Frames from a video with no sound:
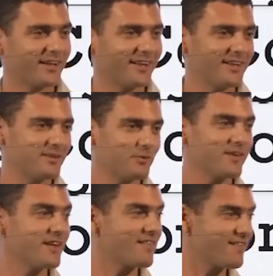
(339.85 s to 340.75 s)
it was
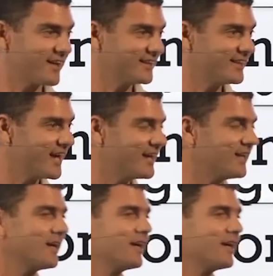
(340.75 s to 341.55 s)
in a sunny day,